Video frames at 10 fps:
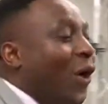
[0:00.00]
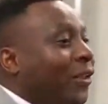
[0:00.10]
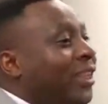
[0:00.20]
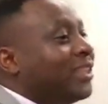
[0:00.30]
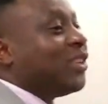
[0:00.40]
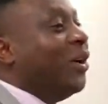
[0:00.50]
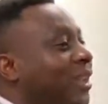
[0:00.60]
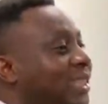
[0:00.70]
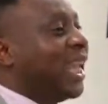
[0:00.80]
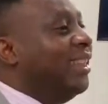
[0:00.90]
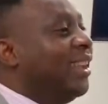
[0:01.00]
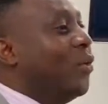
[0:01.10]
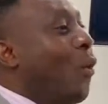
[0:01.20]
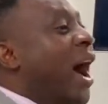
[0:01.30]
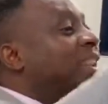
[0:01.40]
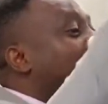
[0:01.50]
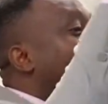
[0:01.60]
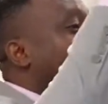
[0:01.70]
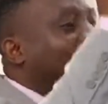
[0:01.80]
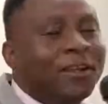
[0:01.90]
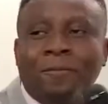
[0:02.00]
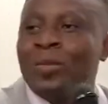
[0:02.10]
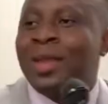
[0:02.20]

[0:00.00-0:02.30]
God is only sending one man